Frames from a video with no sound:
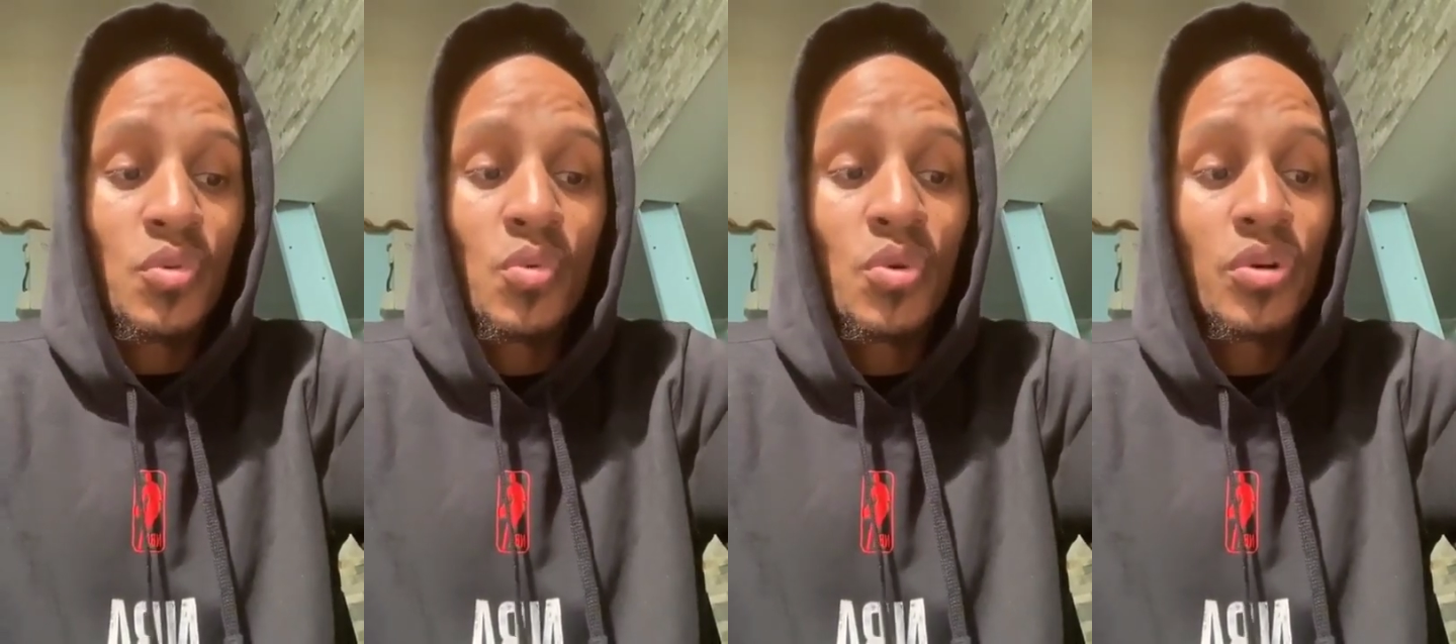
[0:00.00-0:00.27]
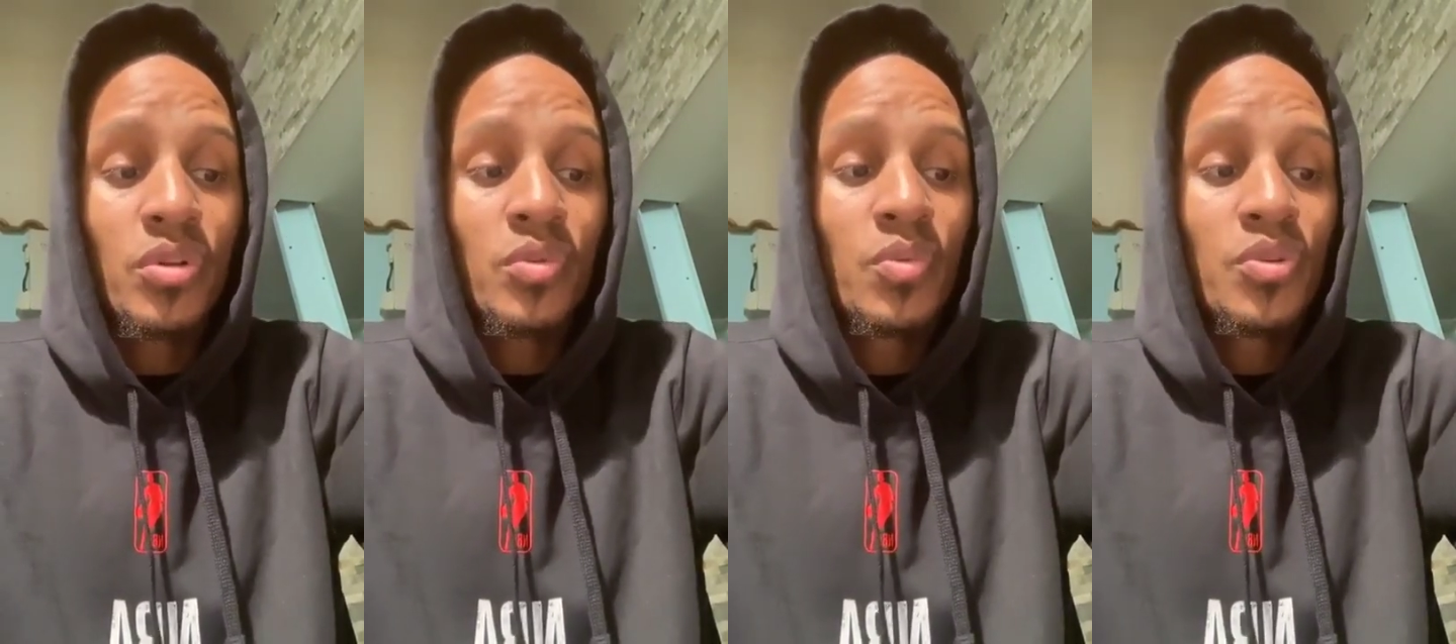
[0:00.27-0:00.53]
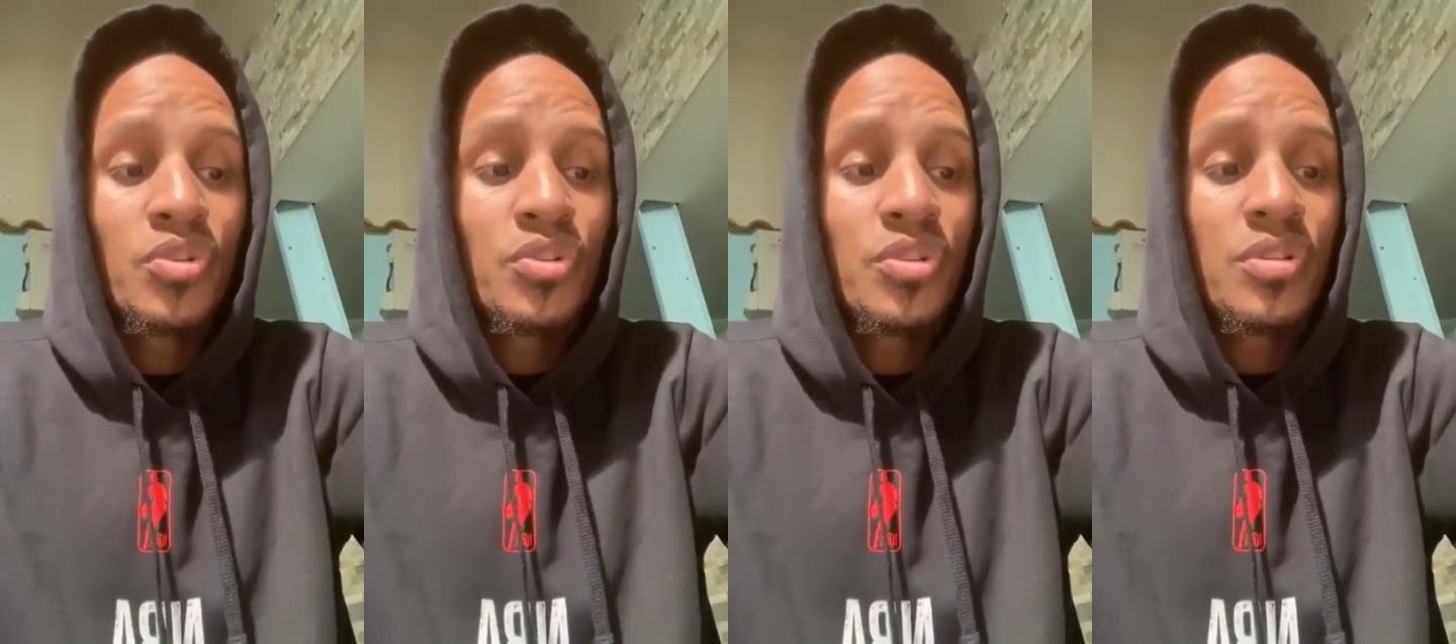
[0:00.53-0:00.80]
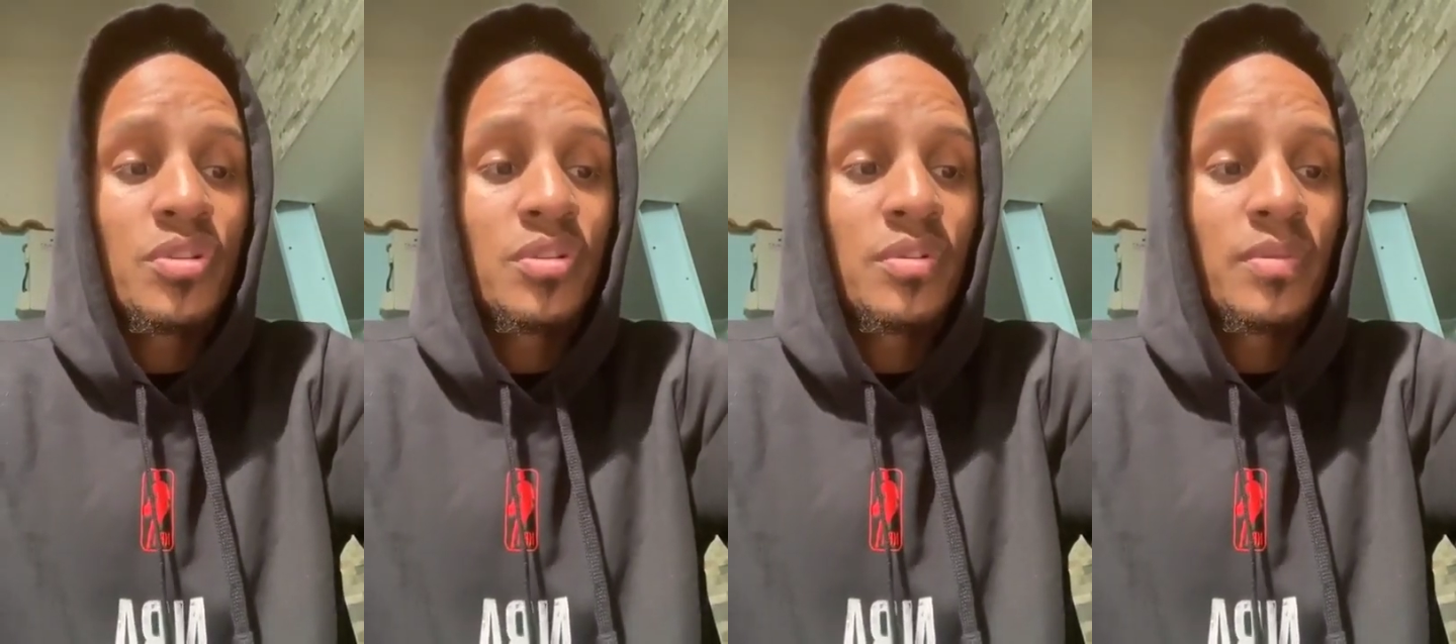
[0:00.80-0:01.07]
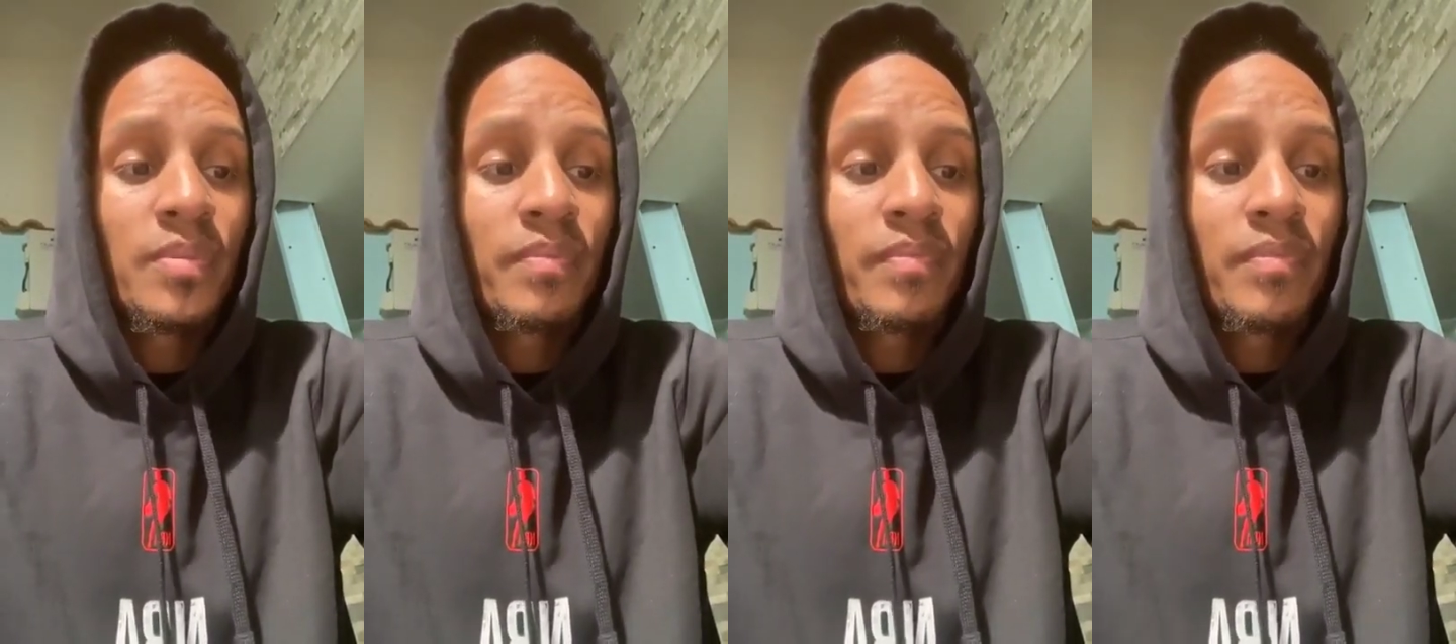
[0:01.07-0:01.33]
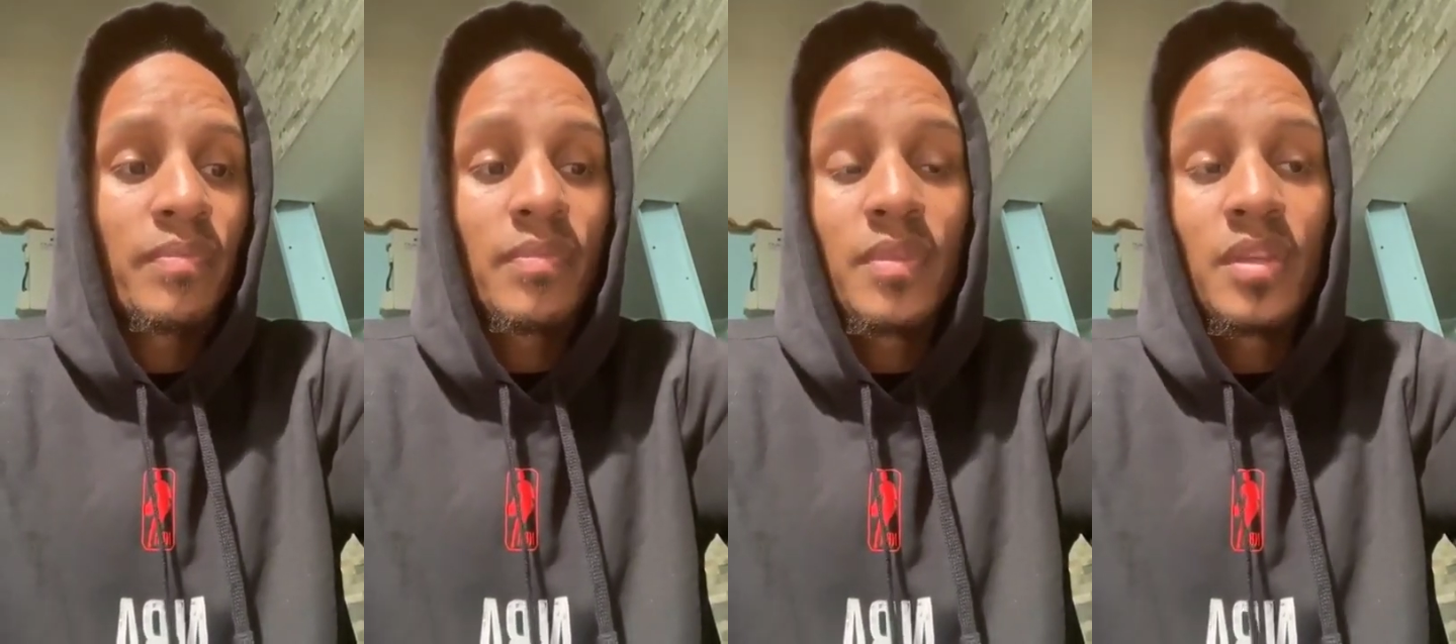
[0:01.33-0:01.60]
the world was just
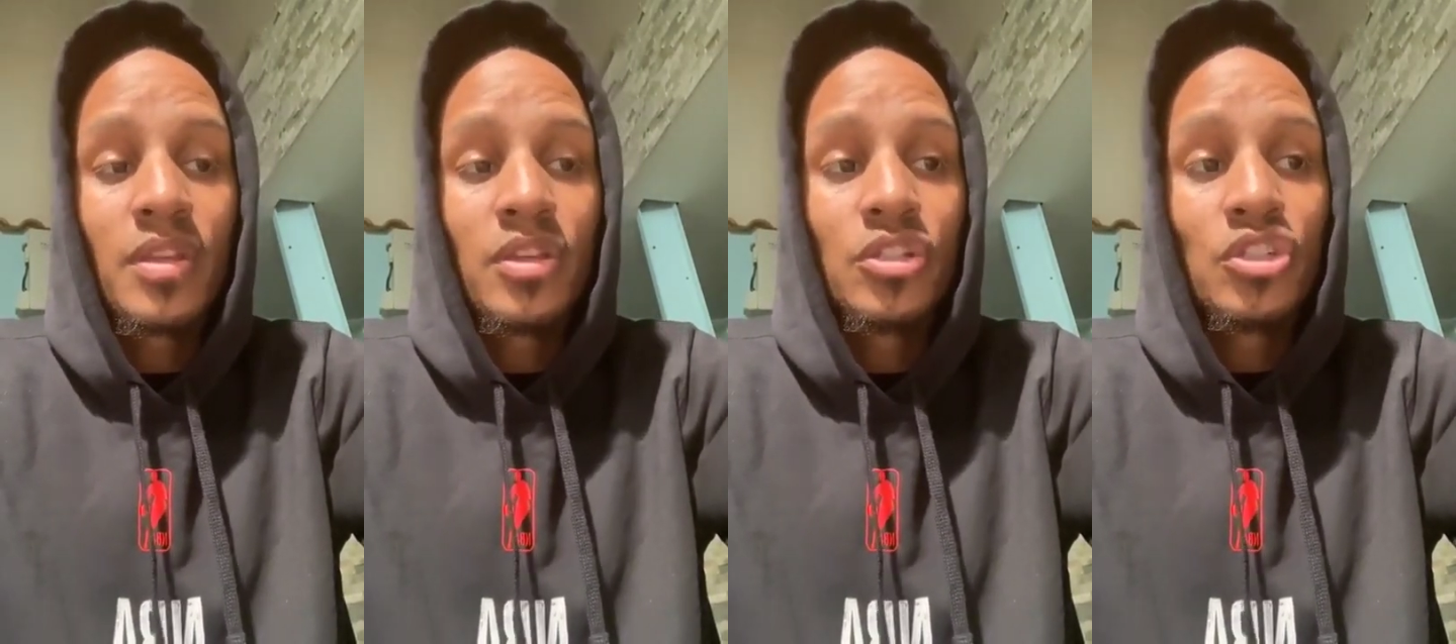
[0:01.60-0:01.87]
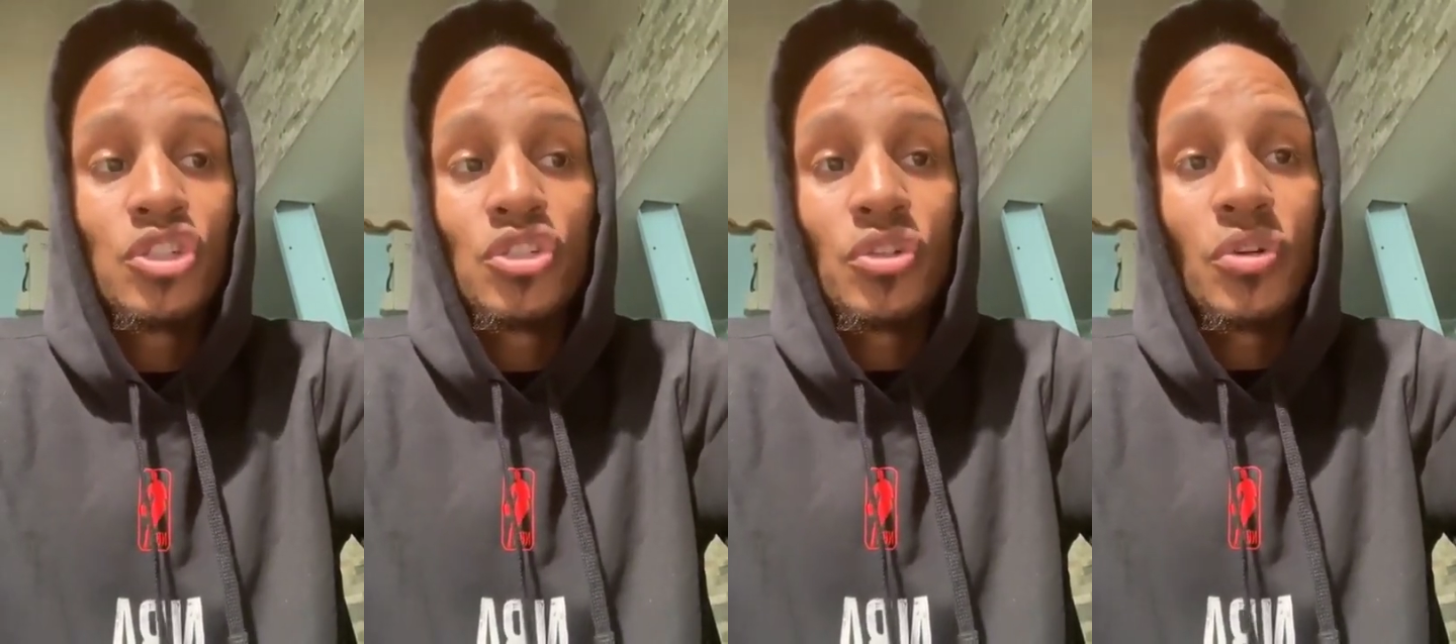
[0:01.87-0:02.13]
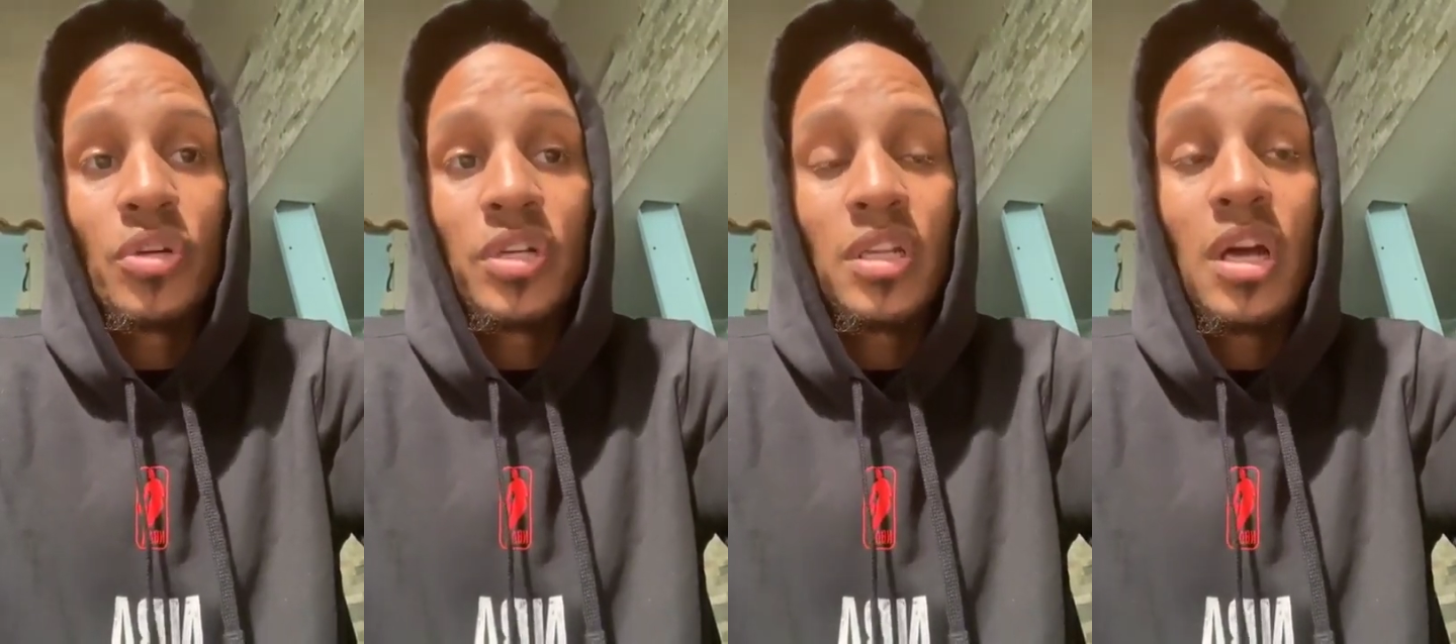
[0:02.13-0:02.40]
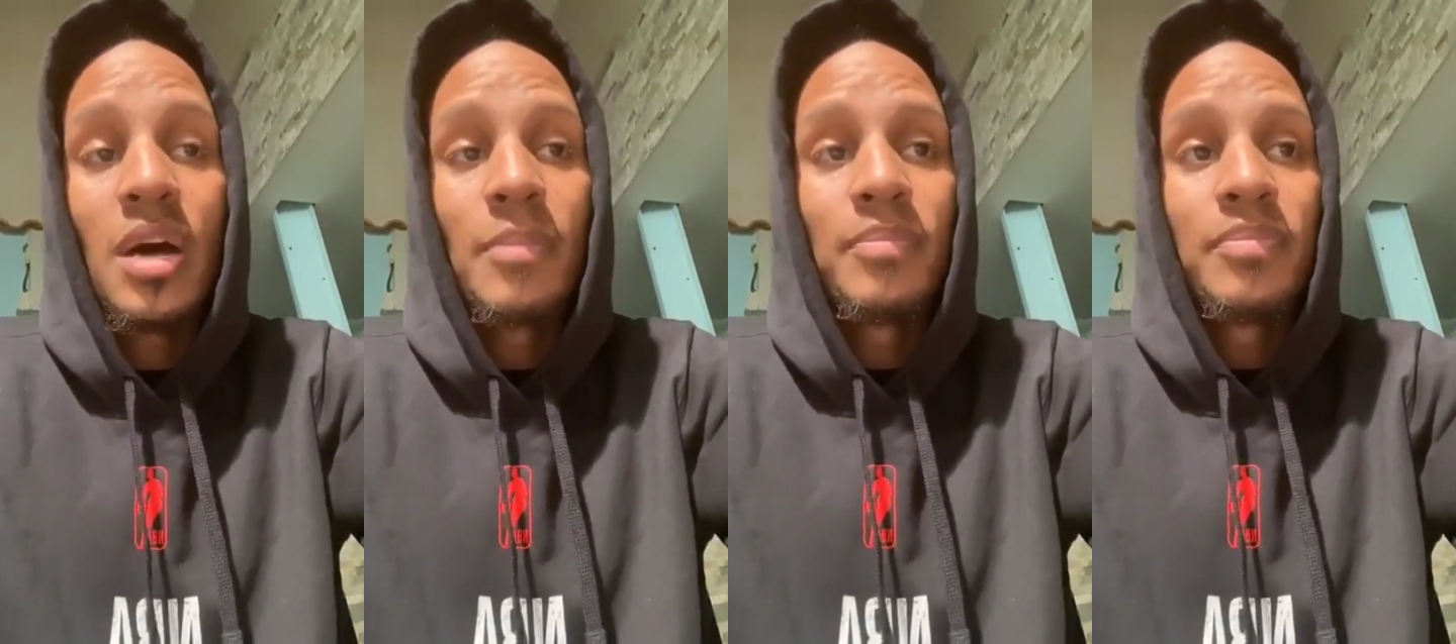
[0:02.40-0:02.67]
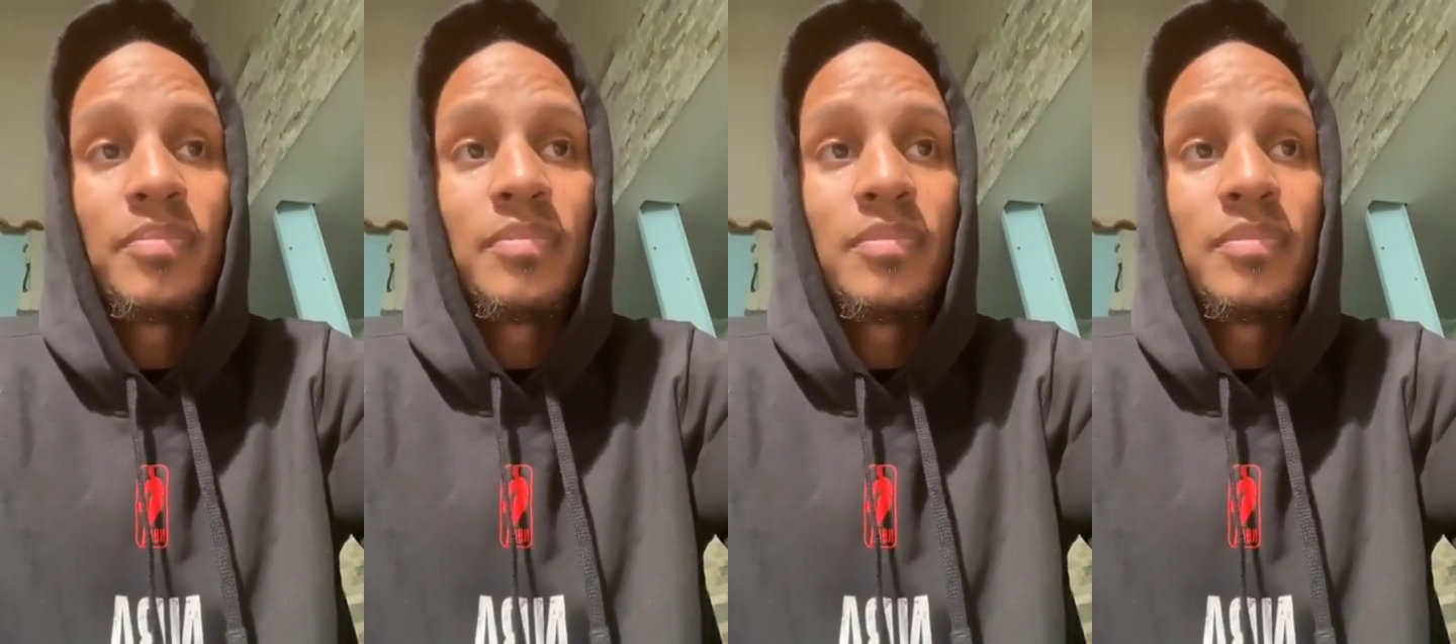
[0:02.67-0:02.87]
showing up